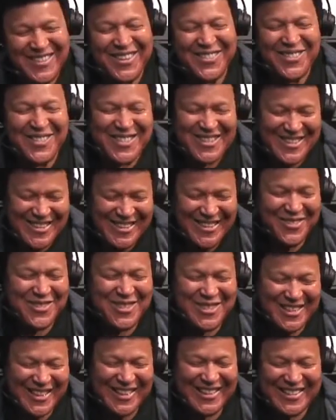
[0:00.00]
It
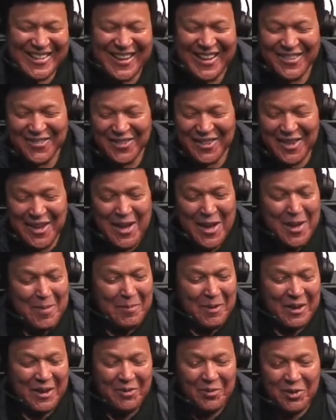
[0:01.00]
was like that.
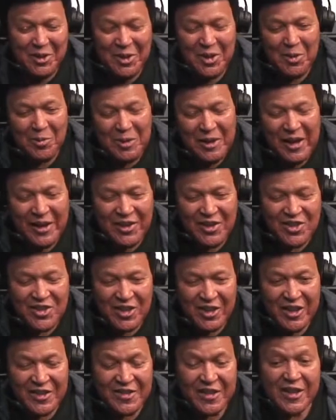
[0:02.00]
But we had a
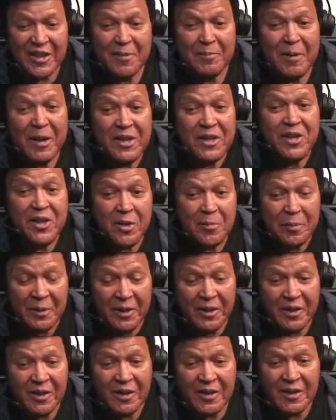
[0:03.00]
chance. And in my
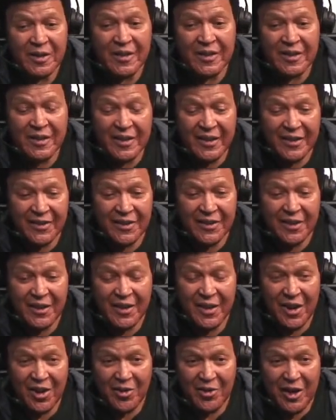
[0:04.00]
yearbook,
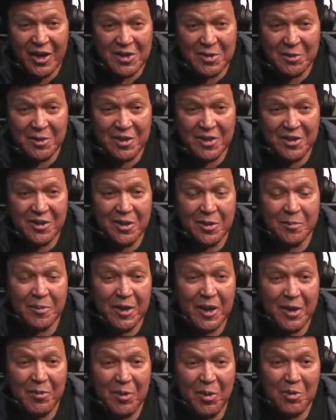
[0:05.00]
in our graduating
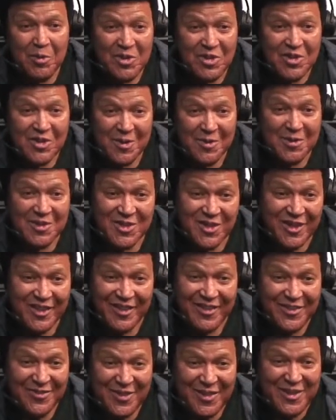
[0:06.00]
yearbook, I'm always Chubby
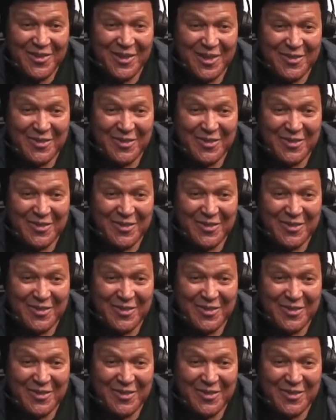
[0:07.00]
Checker in my